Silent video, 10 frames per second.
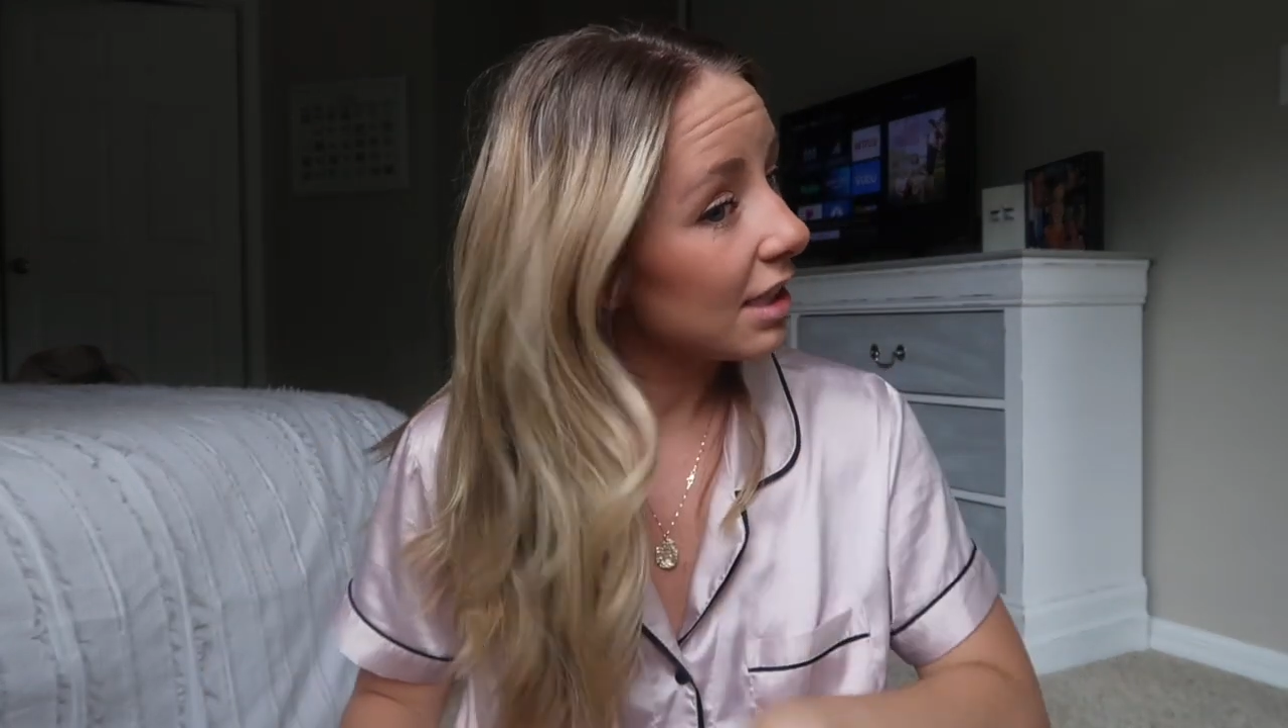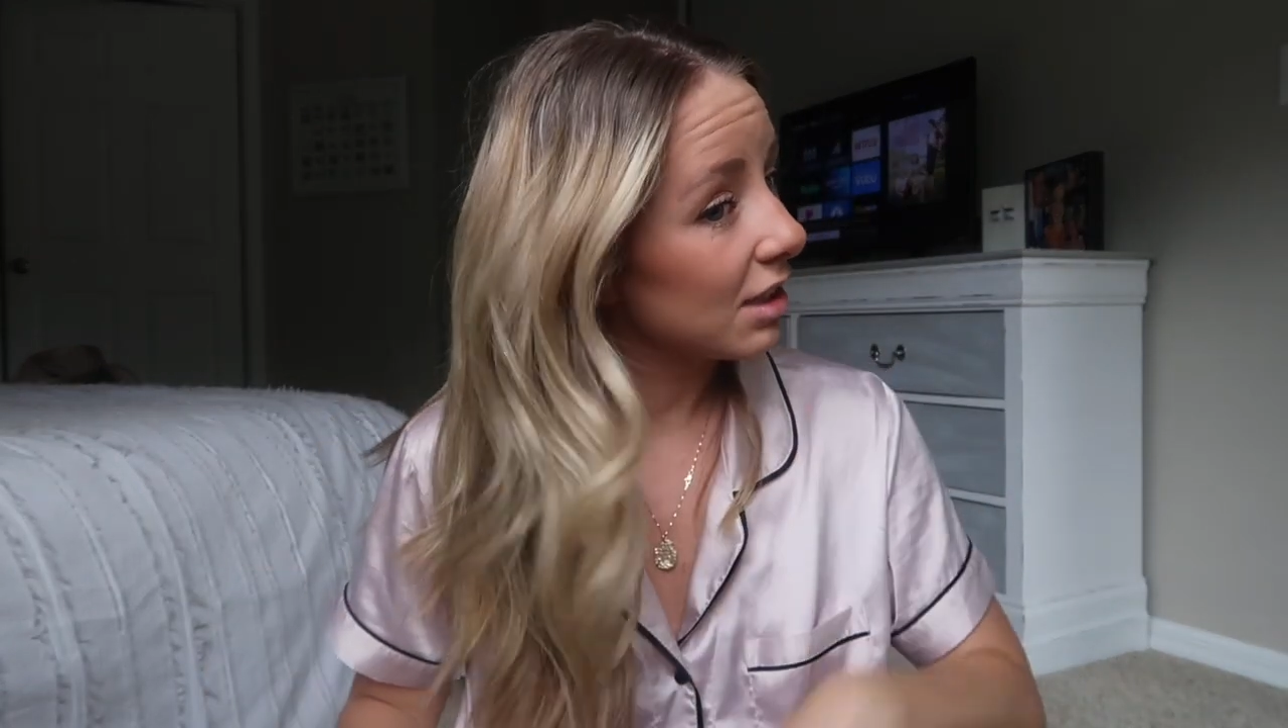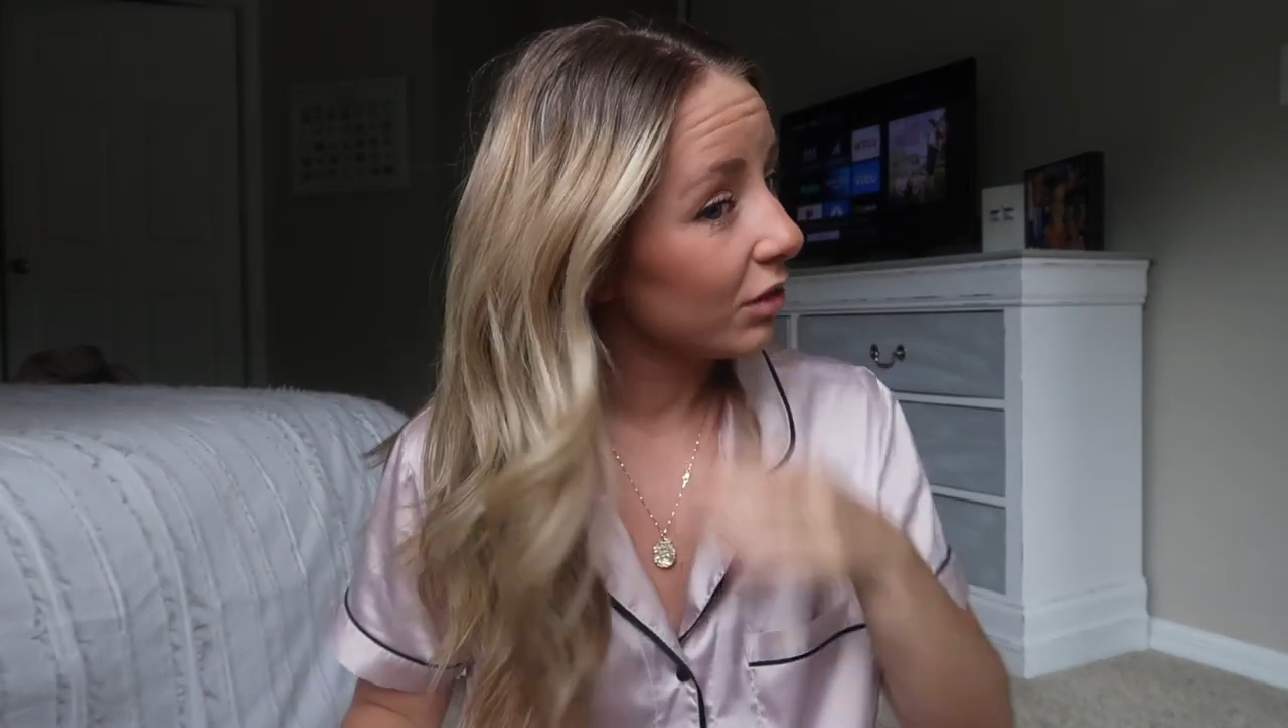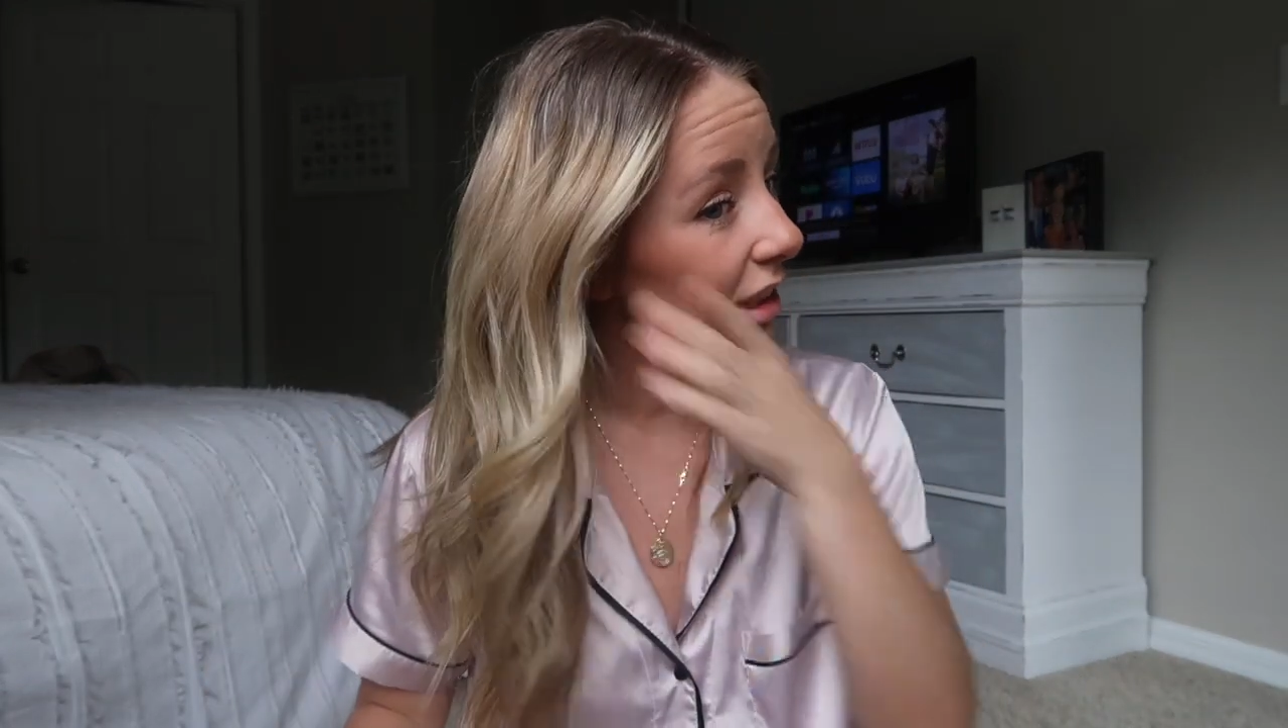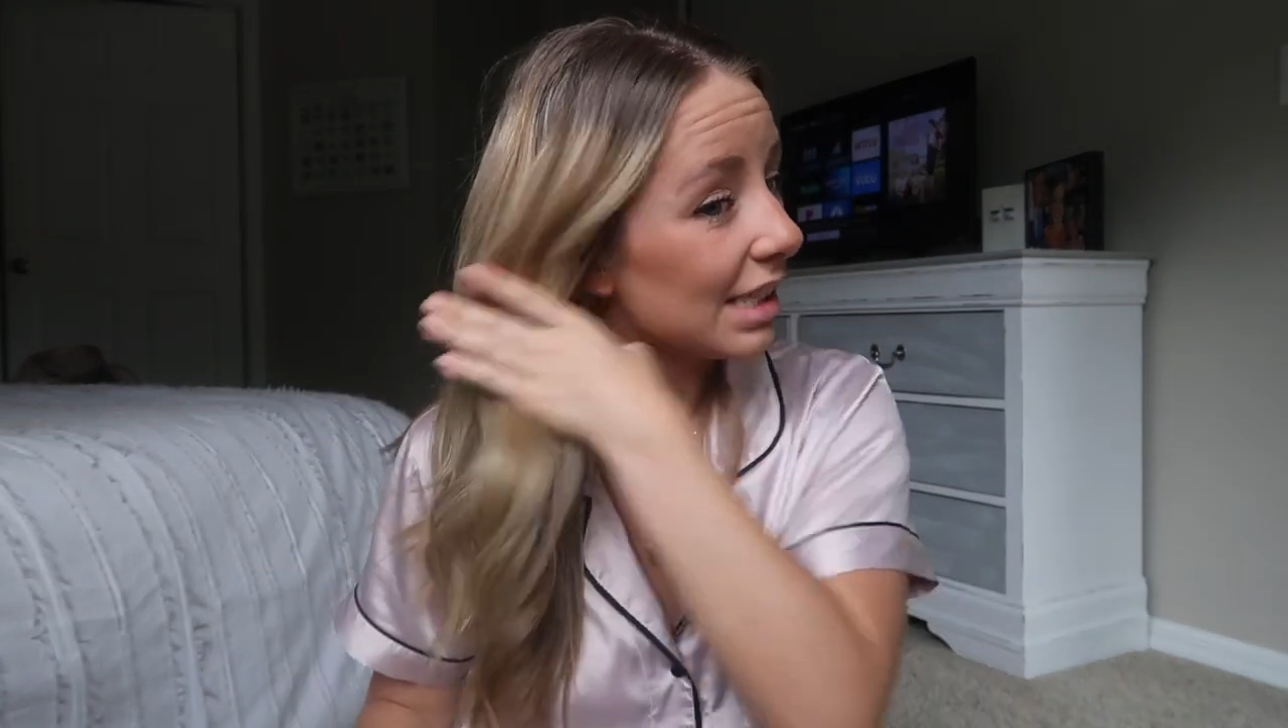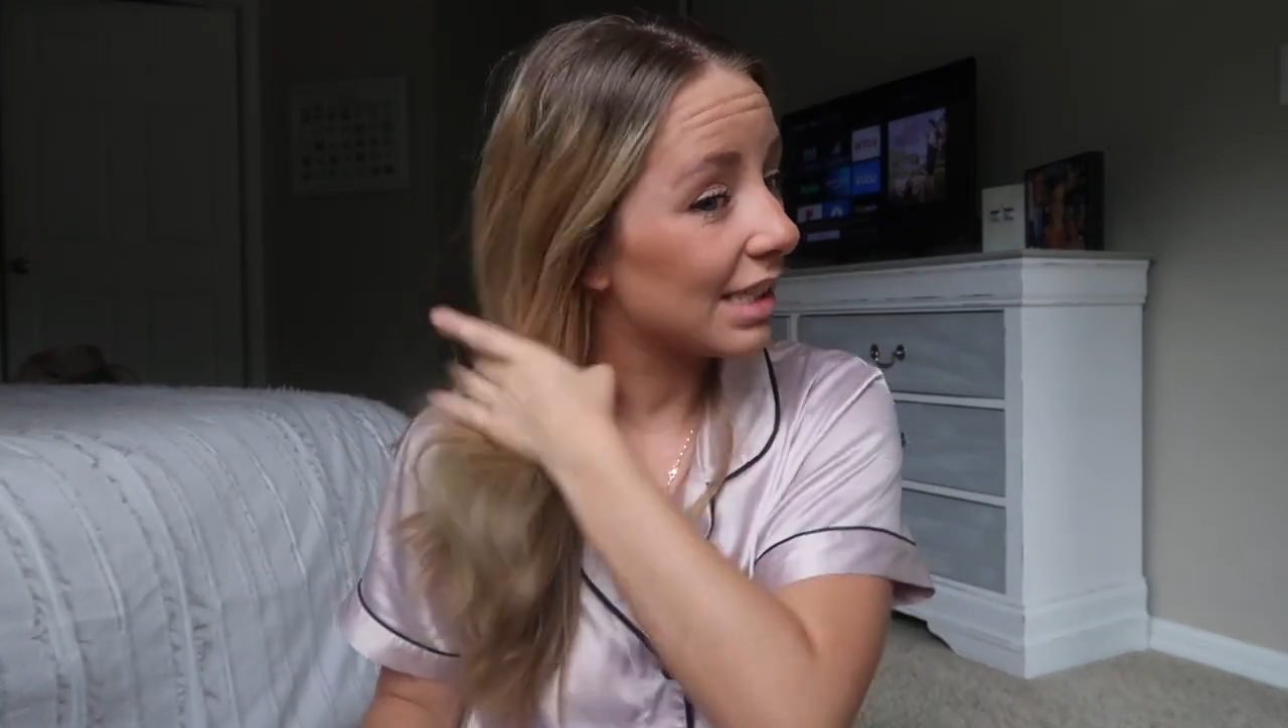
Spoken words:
doesn't really